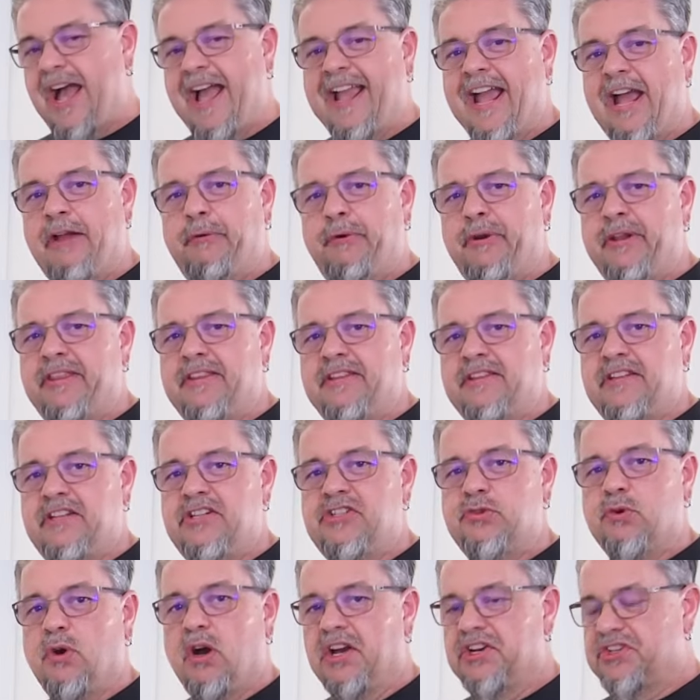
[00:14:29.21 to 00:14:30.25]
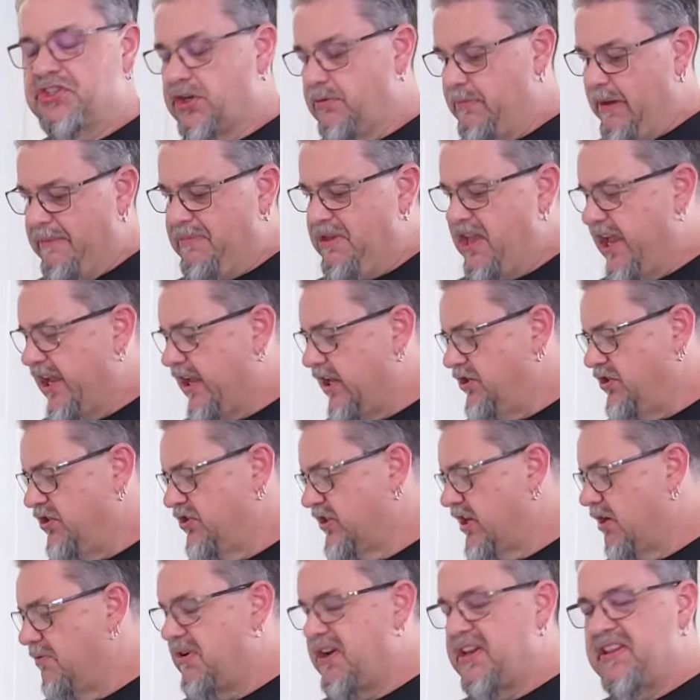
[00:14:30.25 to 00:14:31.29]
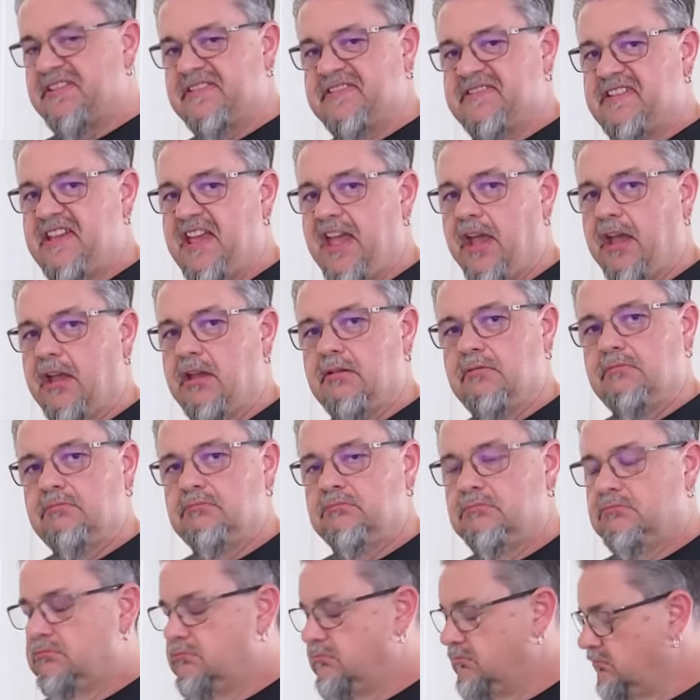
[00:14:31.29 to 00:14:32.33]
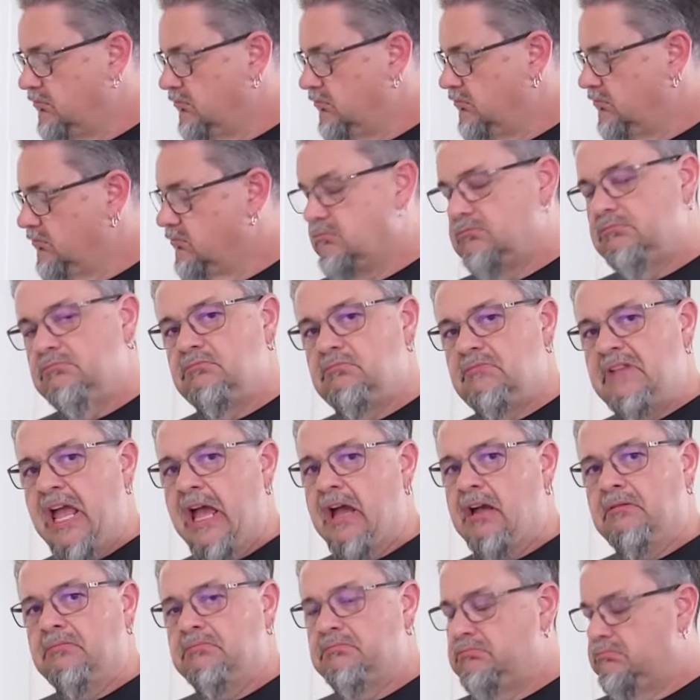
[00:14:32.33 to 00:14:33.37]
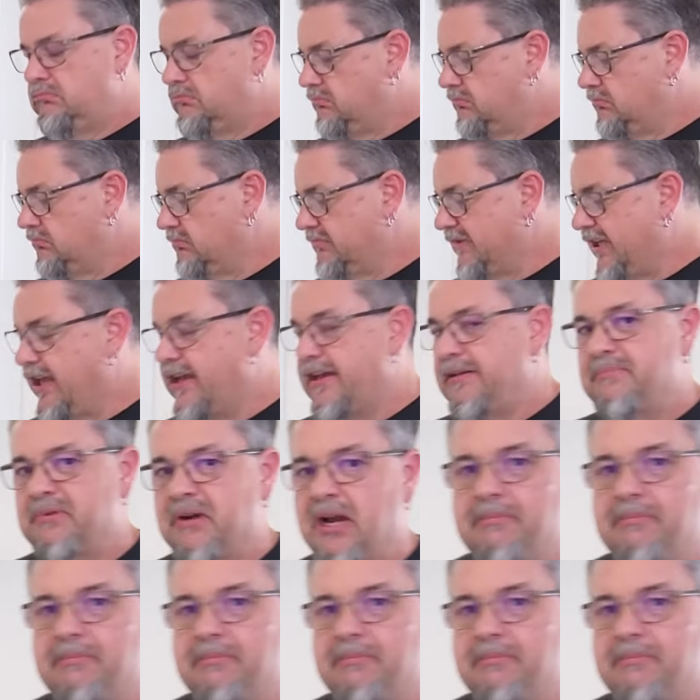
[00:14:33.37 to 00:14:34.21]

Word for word: I got rid of the dishwasher. Maybe I can just get rid of the sink. No? Yeah,